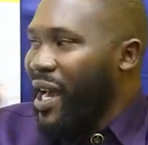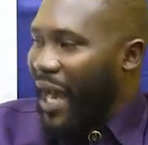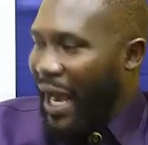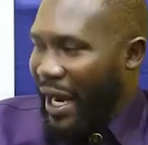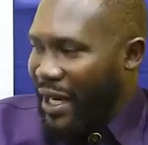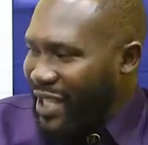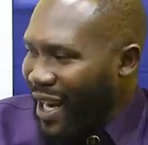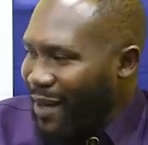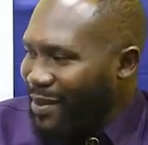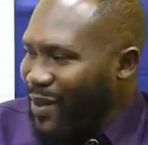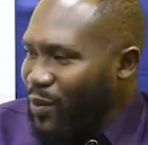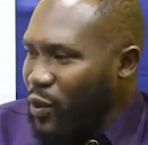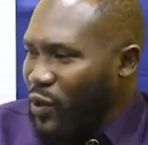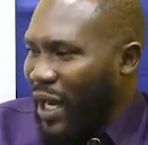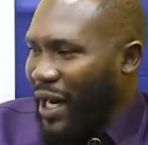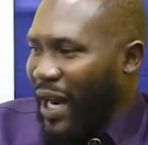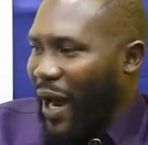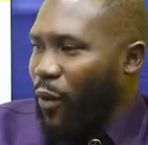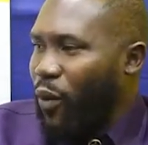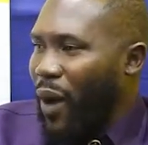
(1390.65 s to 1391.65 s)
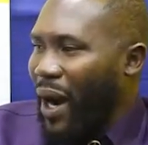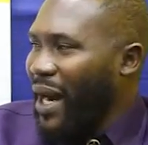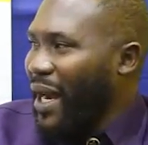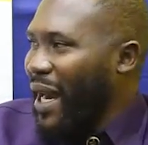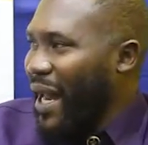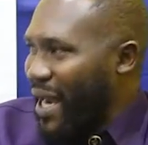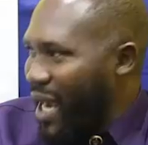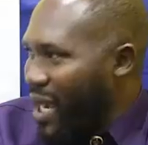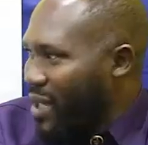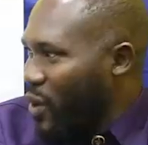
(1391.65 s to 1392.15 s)
Anytime you Musa down
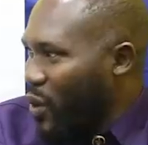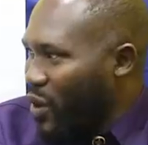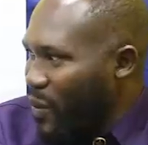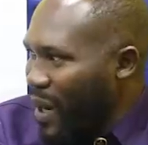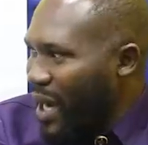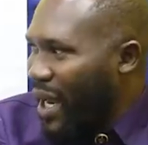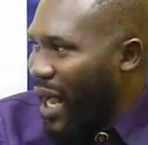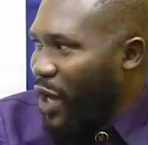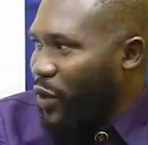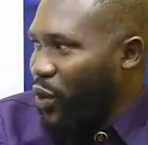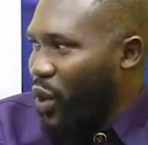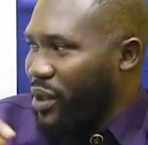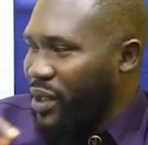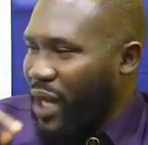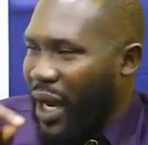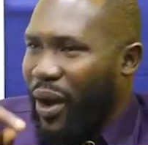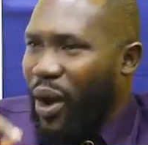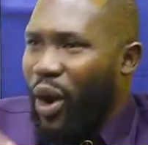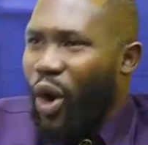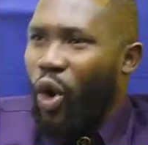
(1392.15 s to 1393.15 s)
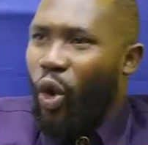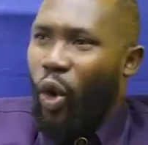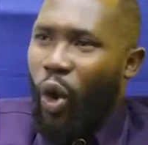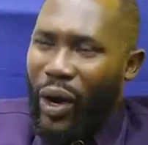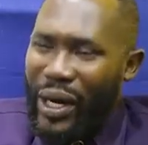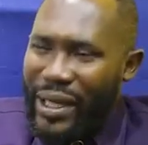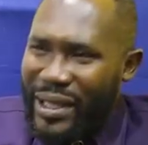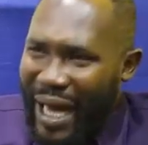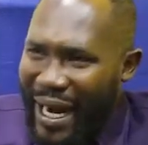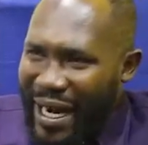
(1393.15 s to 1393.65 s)
kwane kasot me catch or say
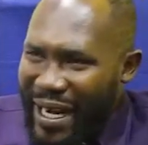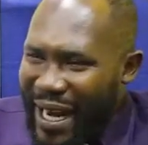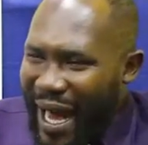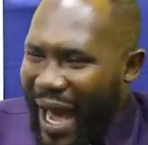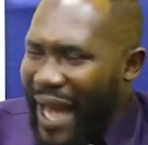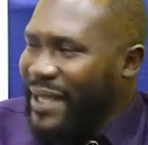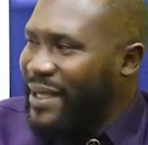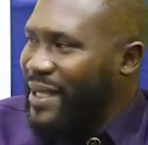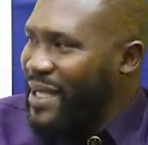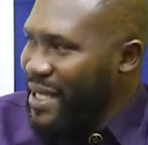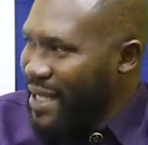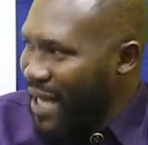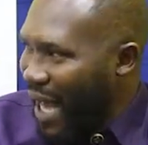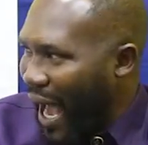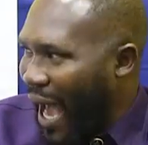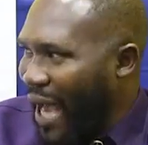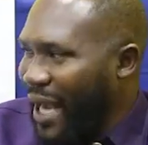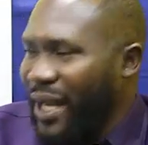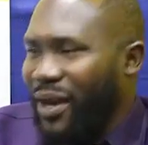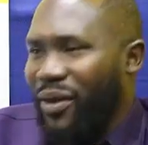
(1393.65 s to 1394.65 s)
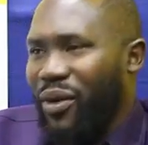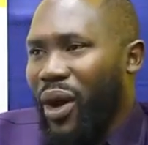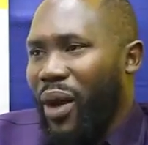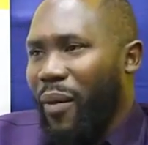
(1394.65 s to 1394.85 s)
okay 99%